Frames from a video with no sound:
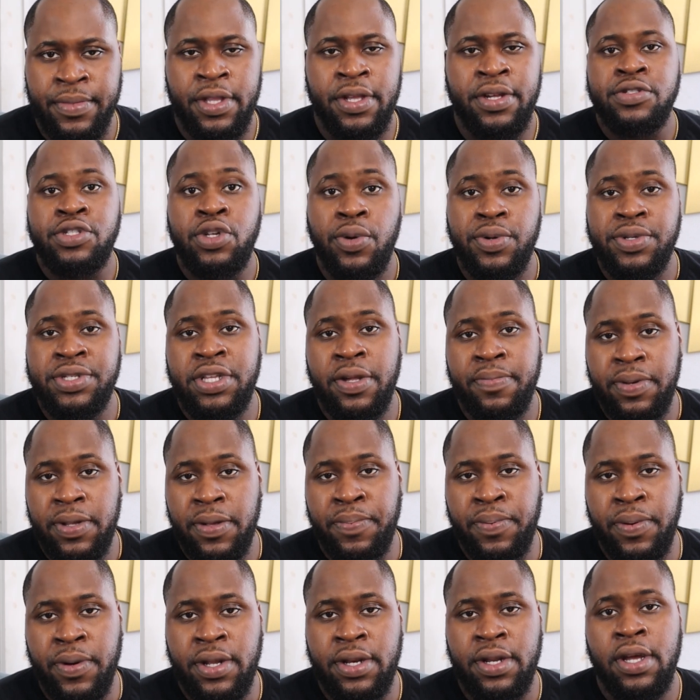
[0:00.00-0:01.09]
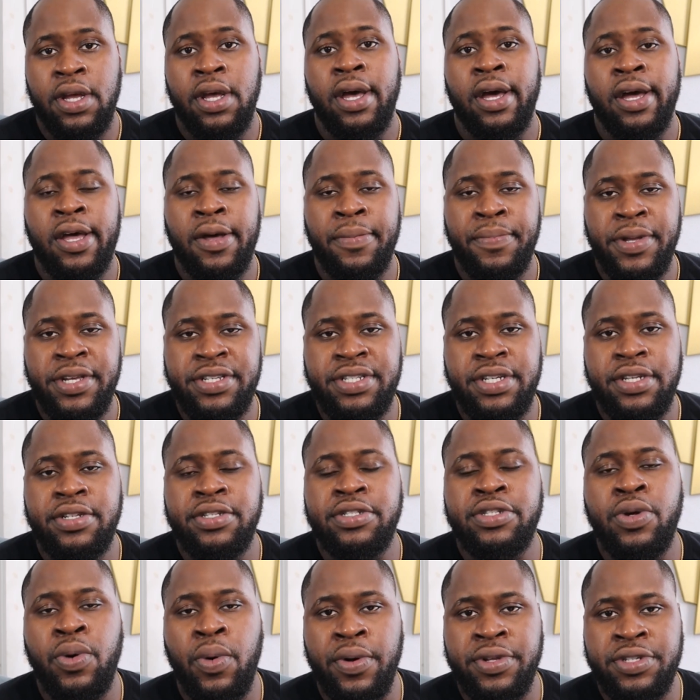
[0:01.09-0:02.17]
So simply put, a commission is
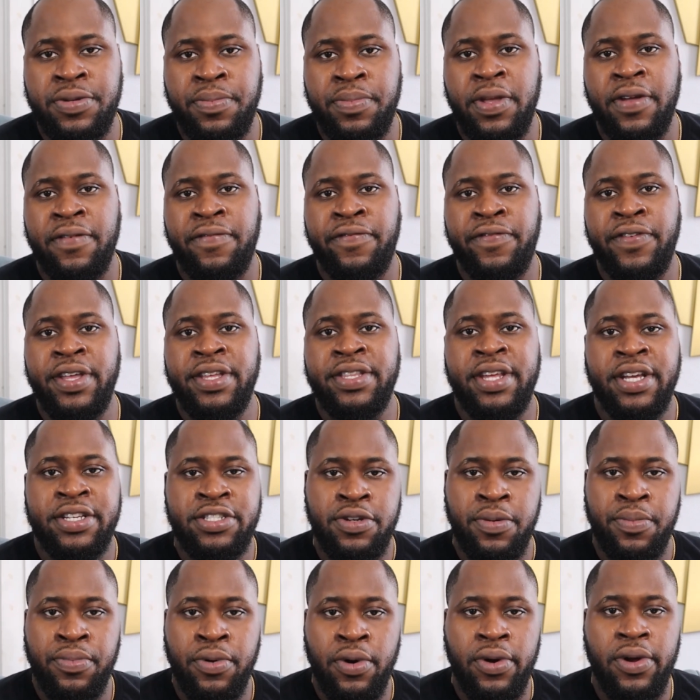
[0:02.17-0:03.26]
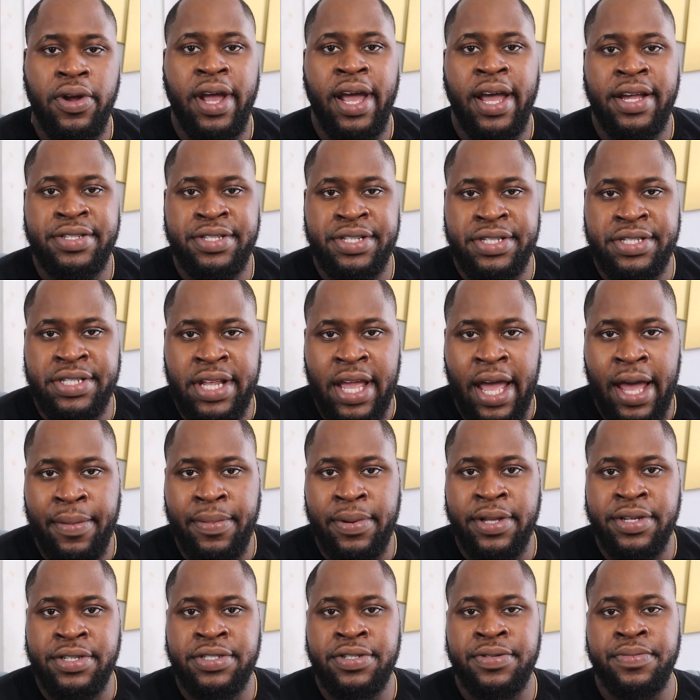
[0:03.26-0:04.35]
going to be a fee that your broker has
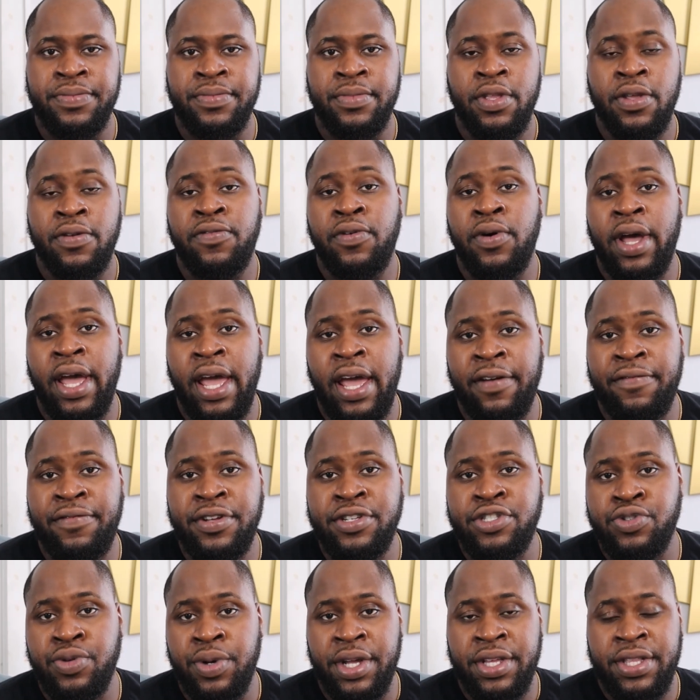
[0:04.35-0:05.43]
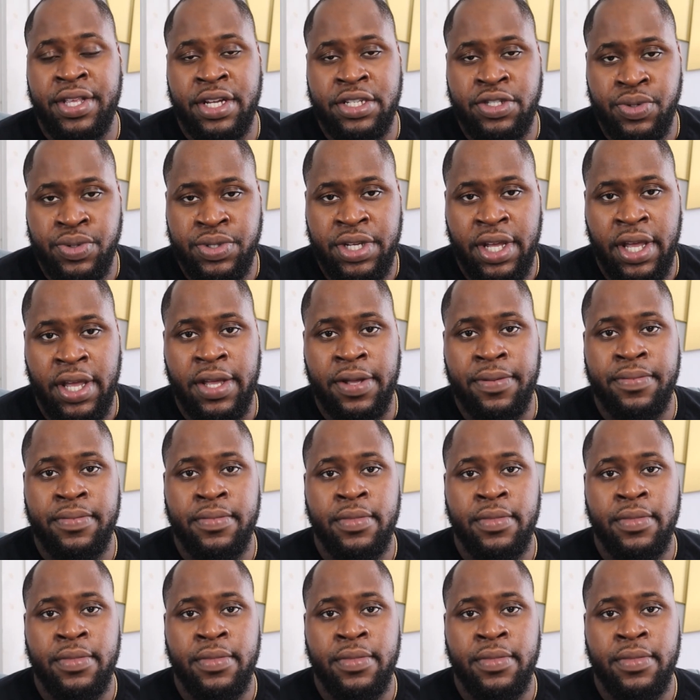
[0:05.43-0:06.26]
established for every trade that you take.